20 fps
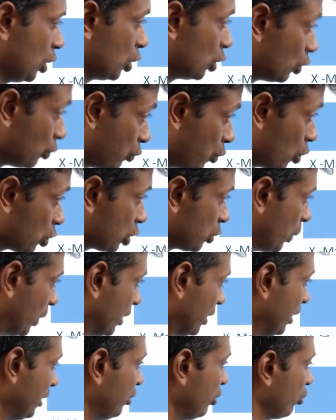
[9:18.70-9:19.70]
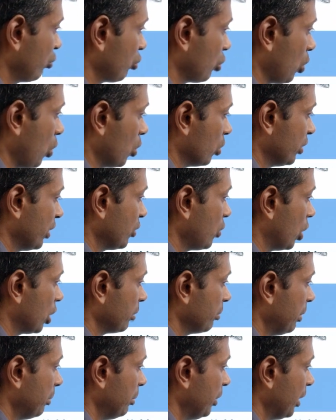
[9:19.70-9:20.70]
The fourth one, in this row, there's got
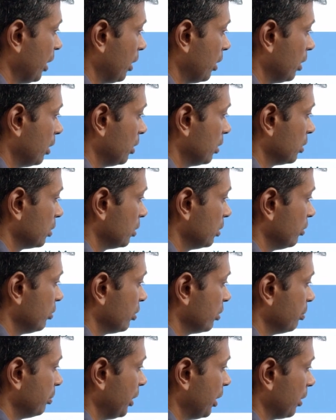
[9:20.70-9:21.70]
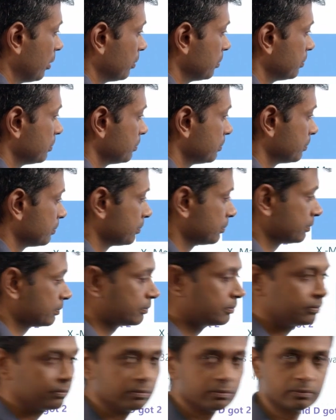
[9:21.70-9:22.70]
to be Bina. This is Bina.
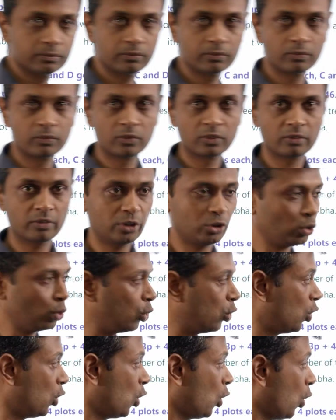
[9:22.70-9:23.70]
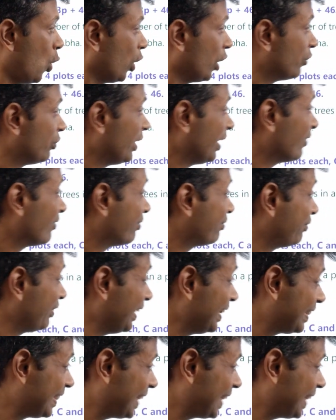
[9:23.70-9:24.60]
And so, if we fill